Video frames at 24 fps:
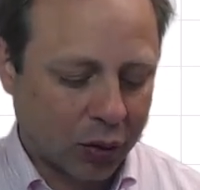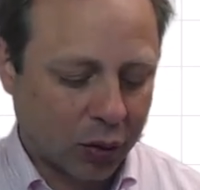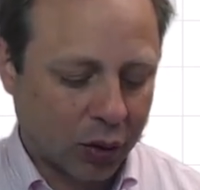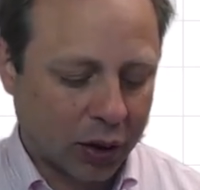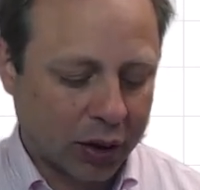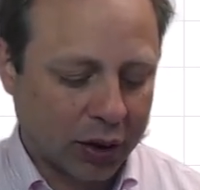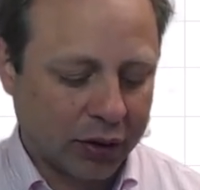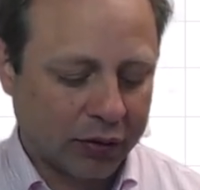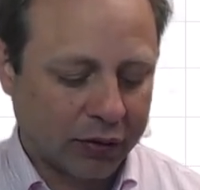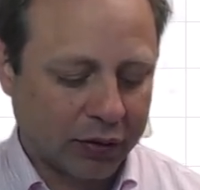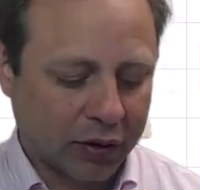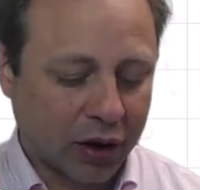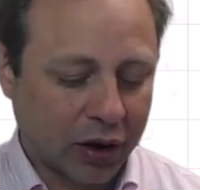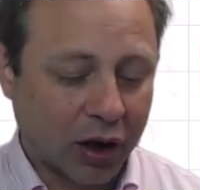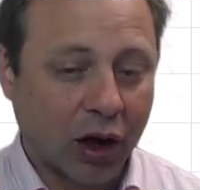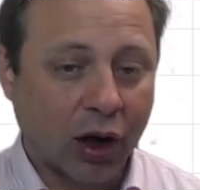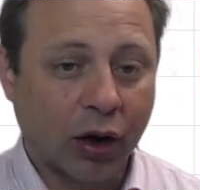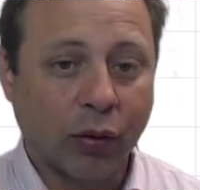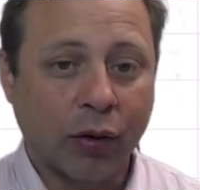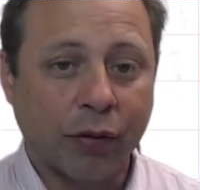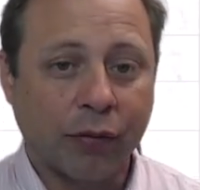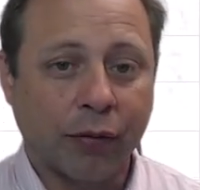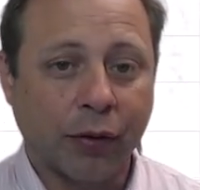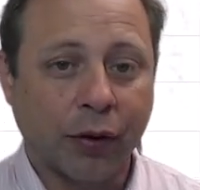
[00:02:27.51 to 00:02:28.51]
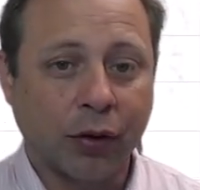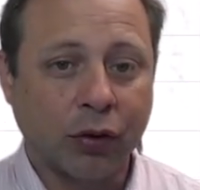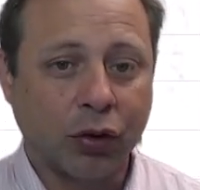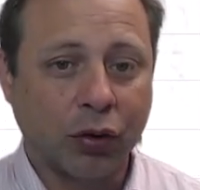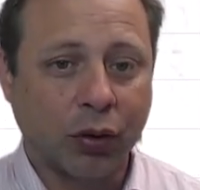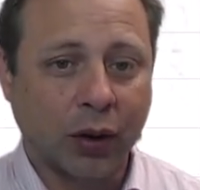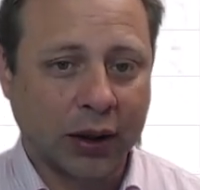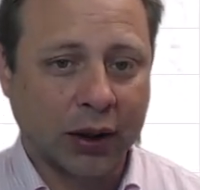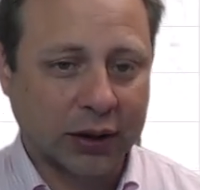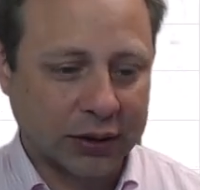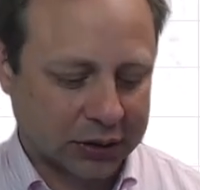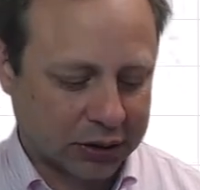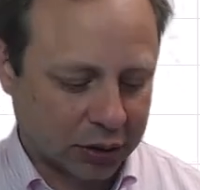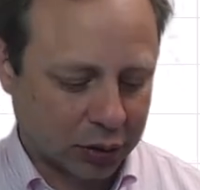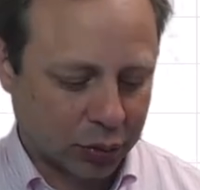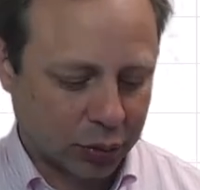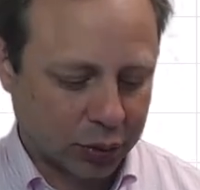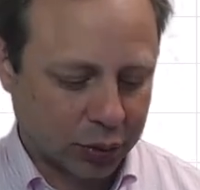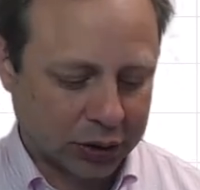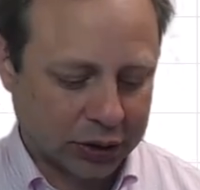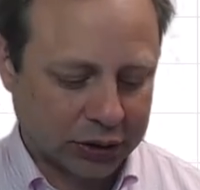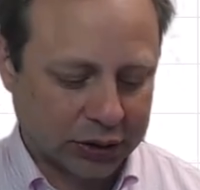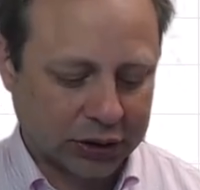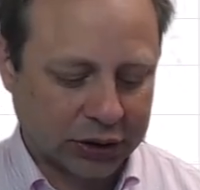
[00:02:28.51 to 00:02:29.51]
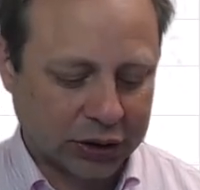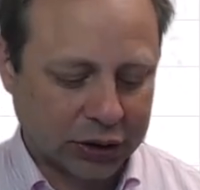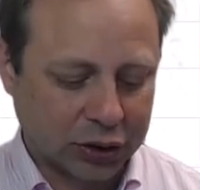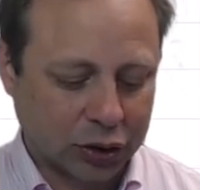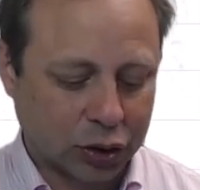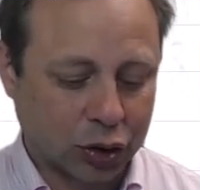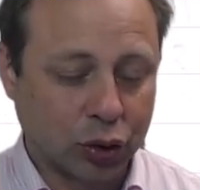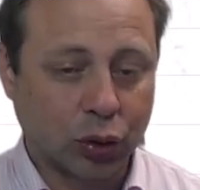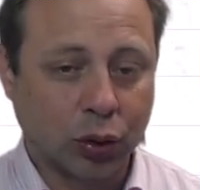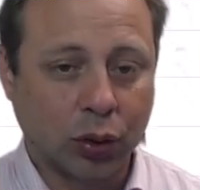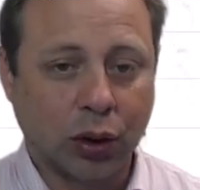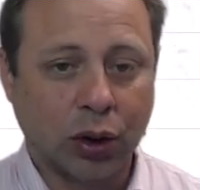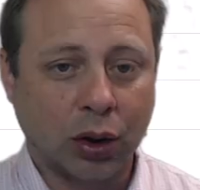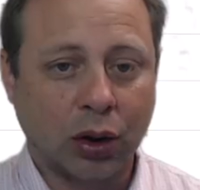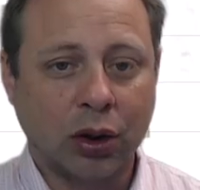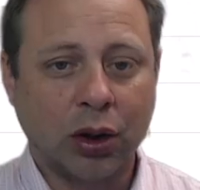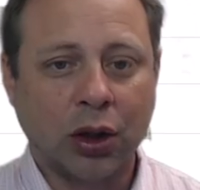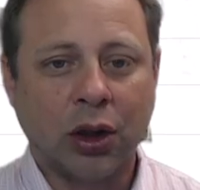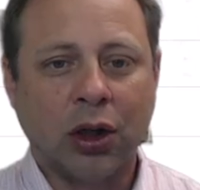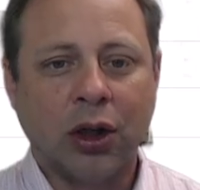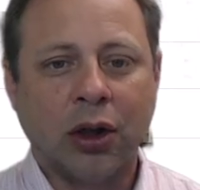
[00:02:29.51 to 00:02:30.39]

is referred to as the residual.